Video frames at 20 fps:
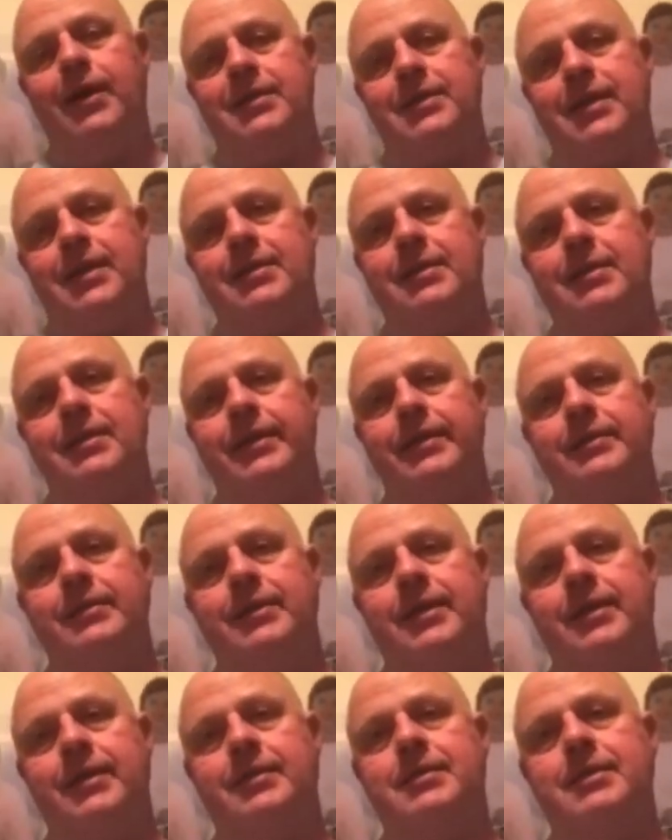I think
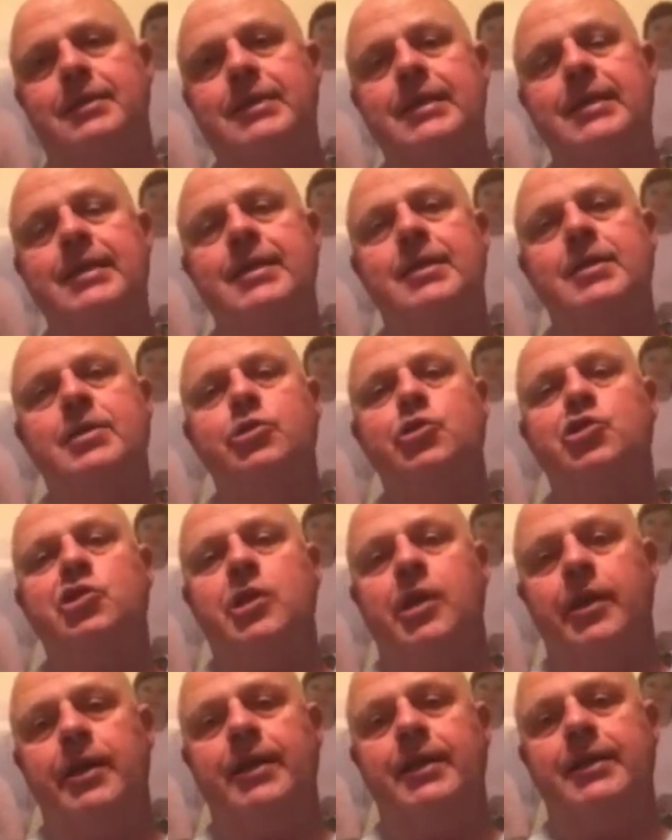that
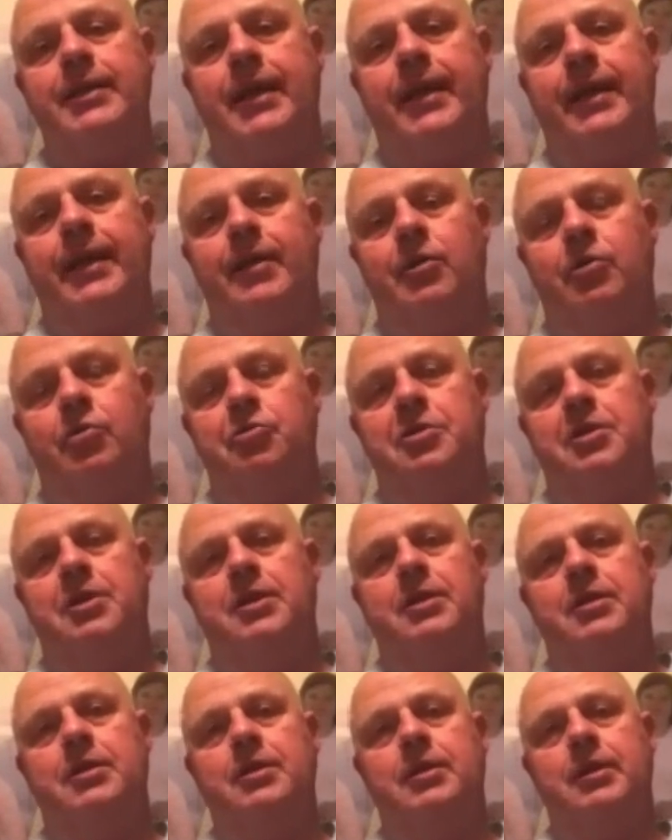shutting down,
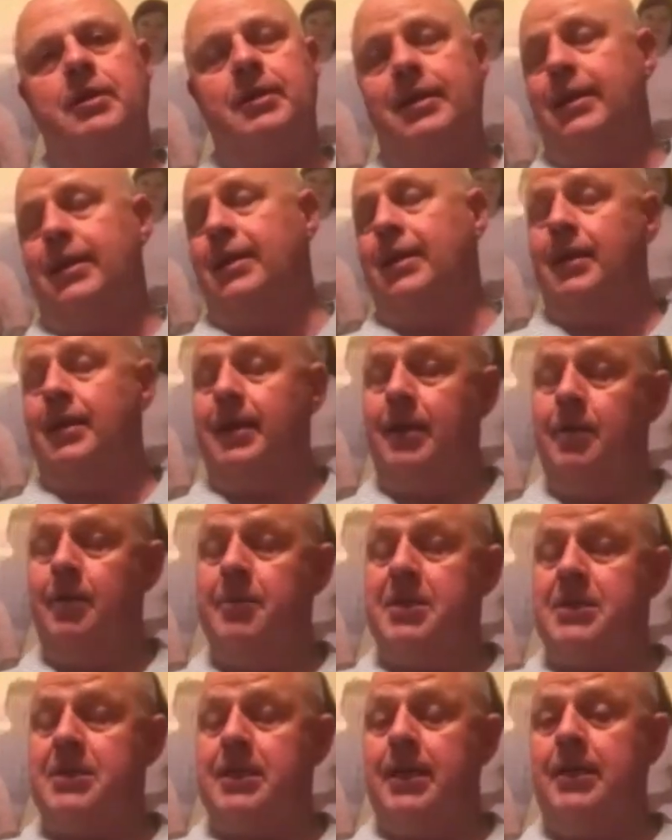and let me
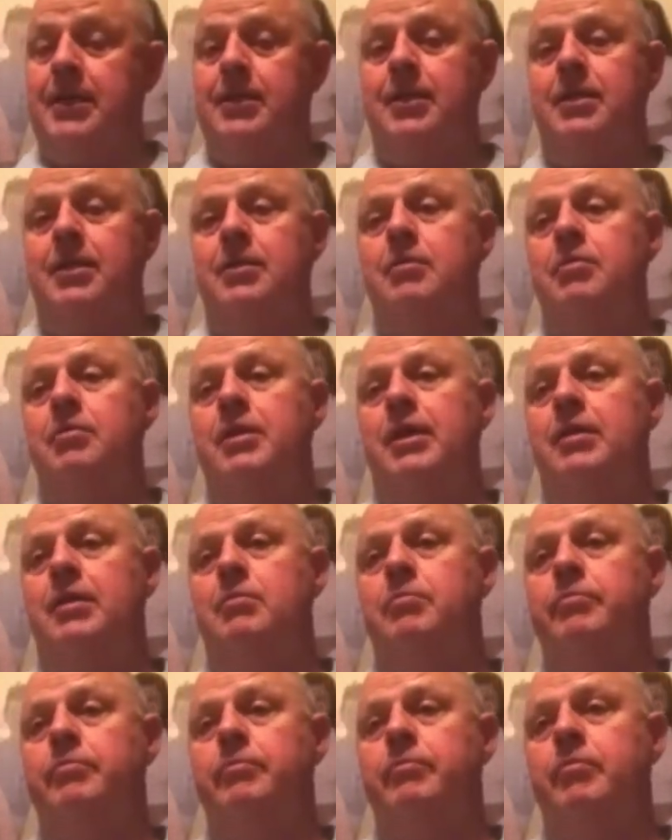say that
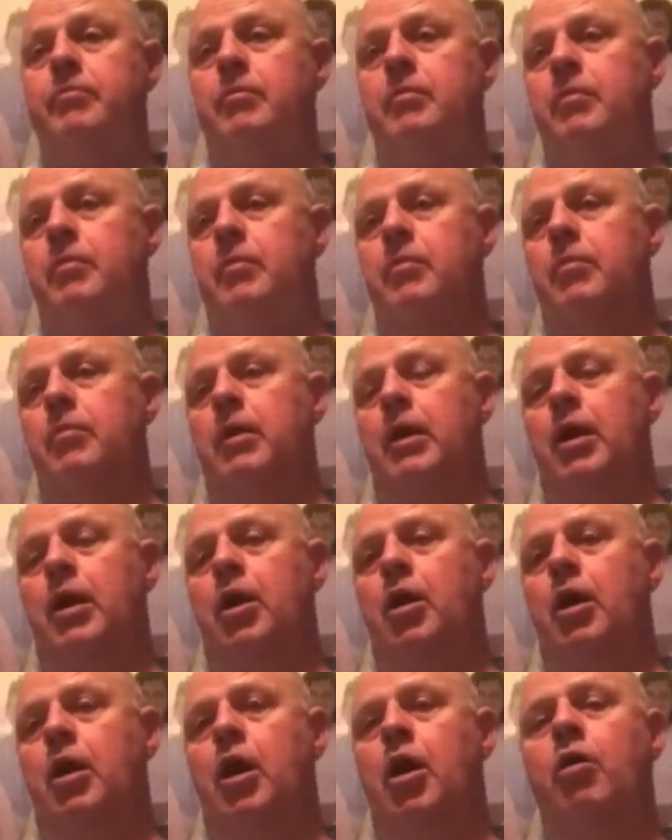
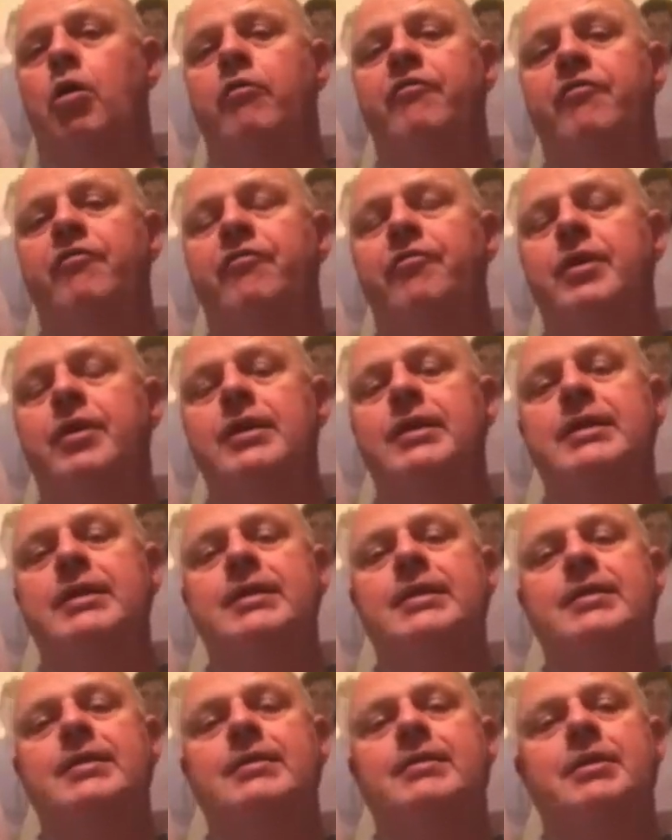all,
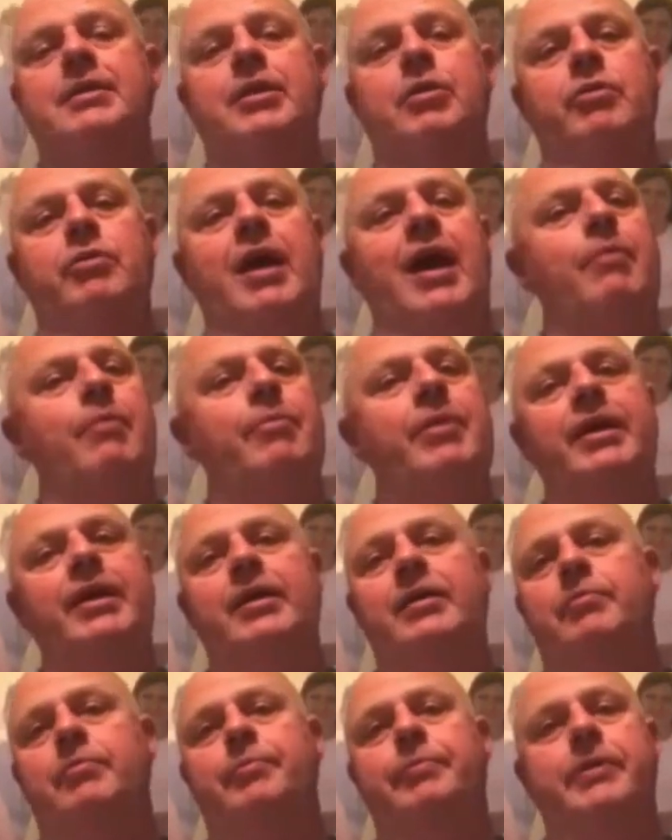not
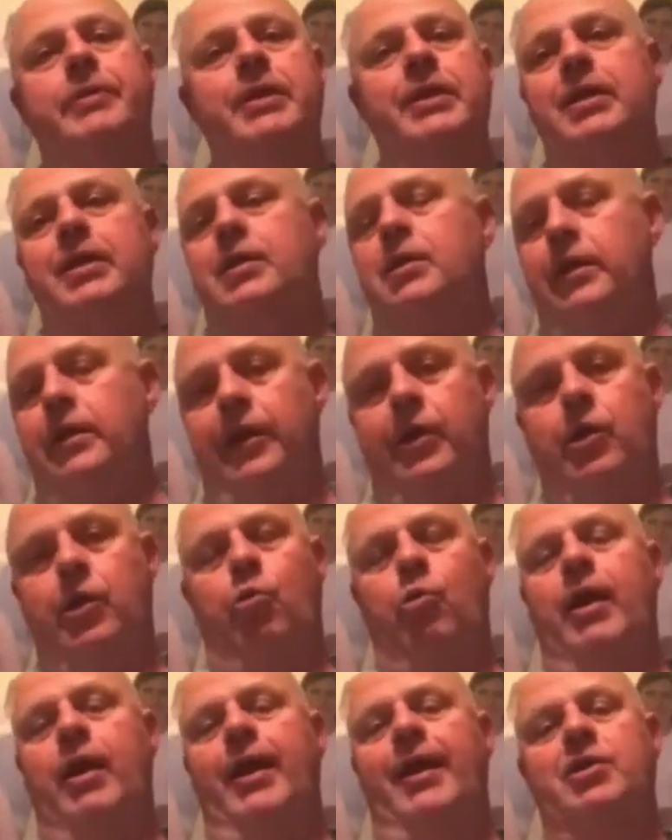being politically
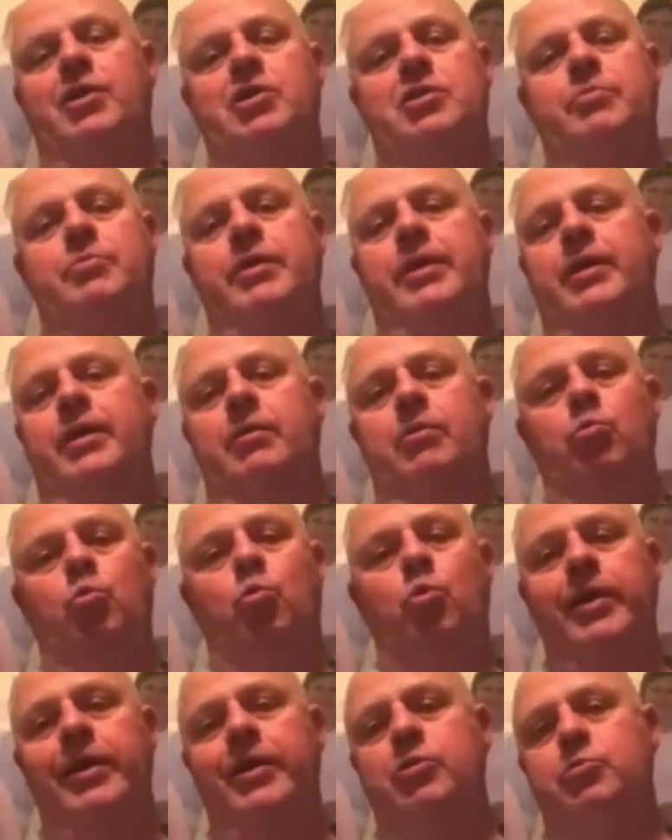correct, just being
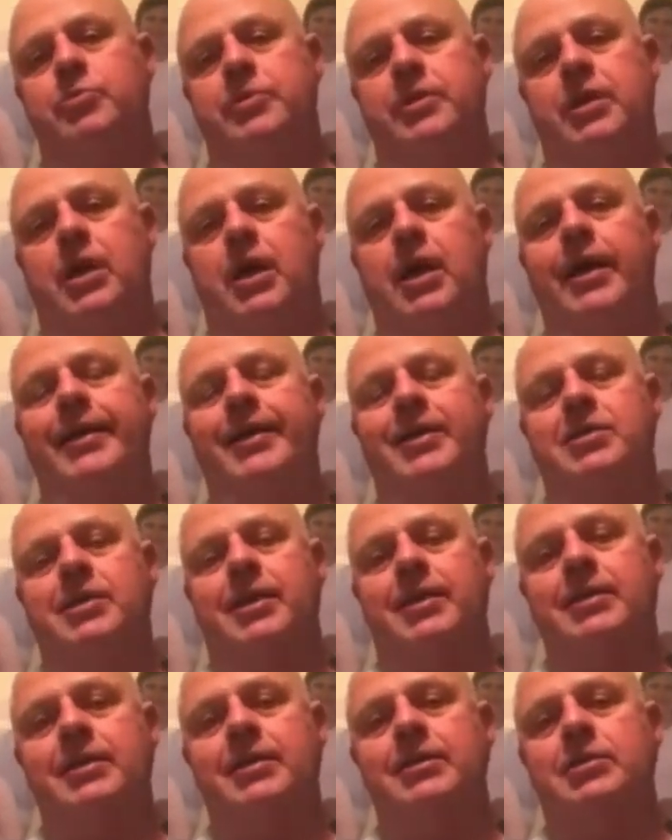100% honest, I
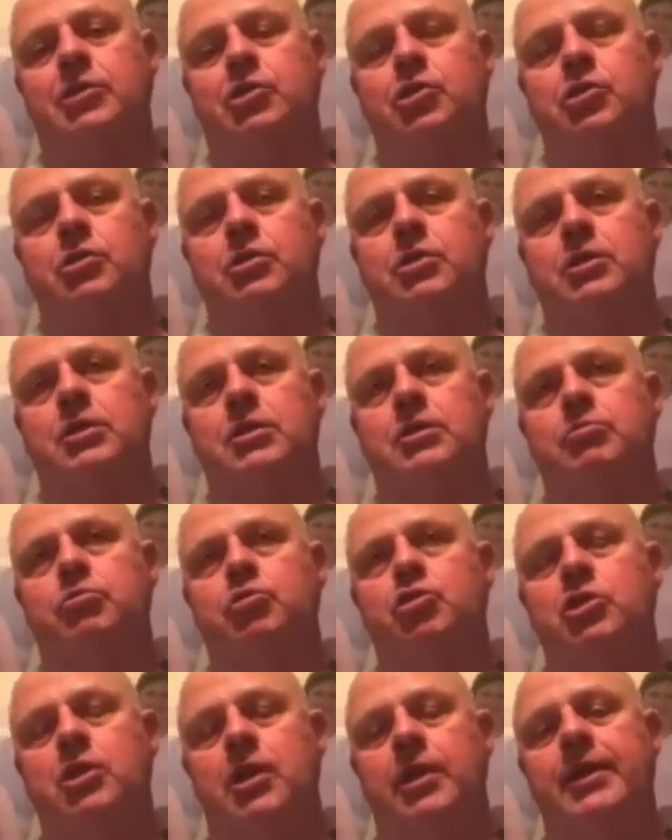think the
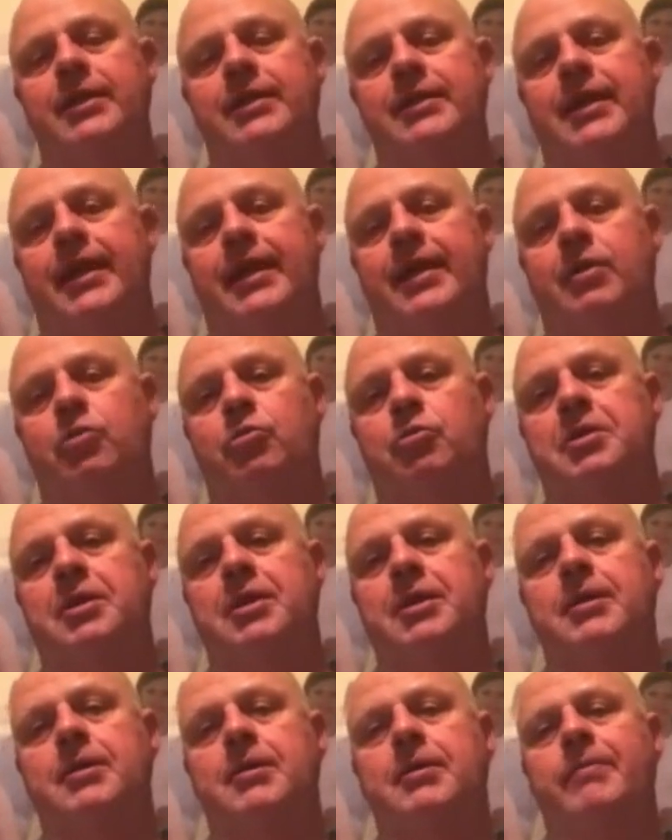shutting down
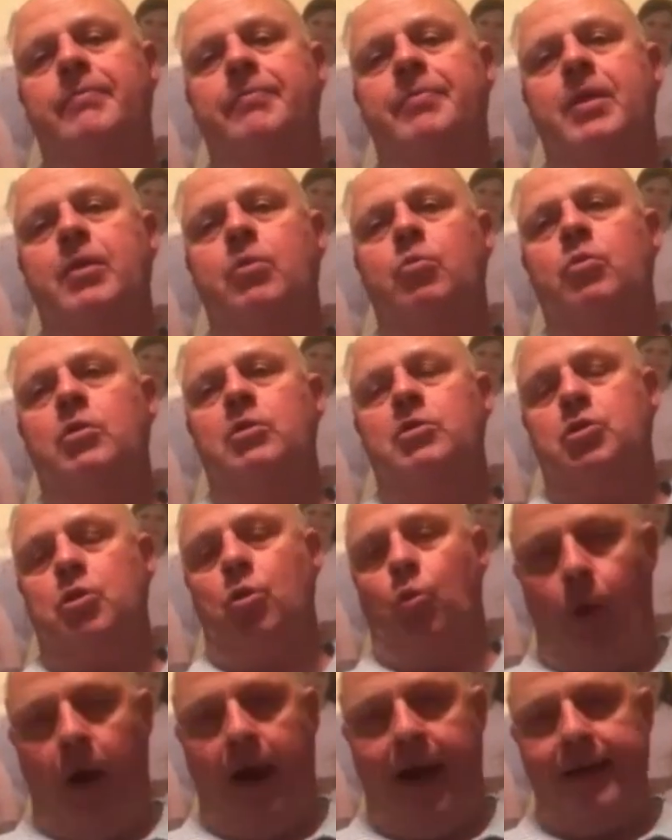was the
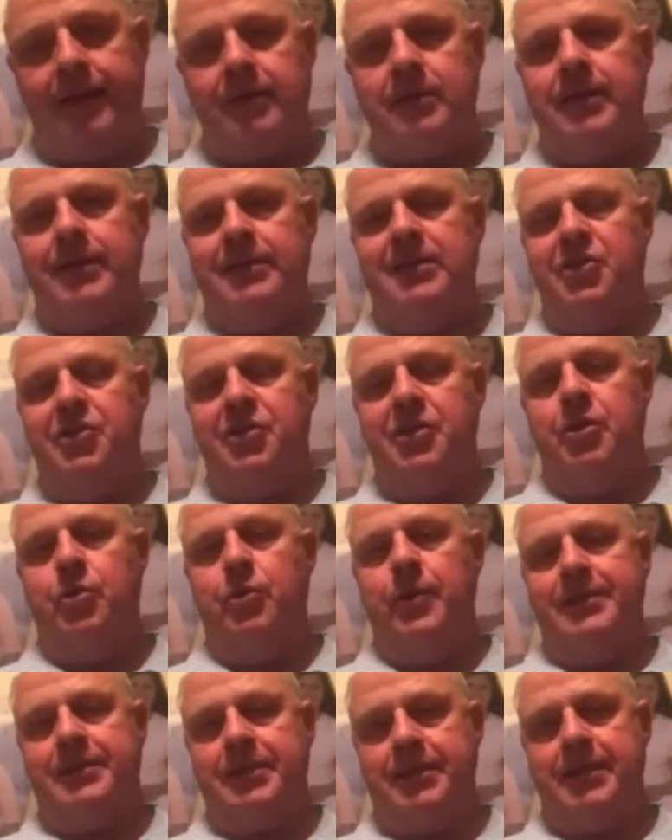right thing to do
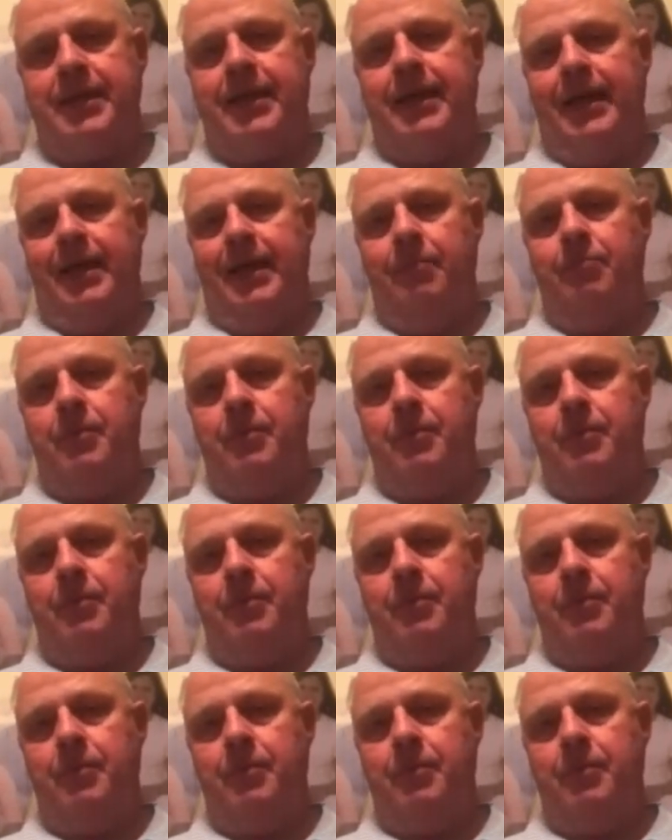at the time.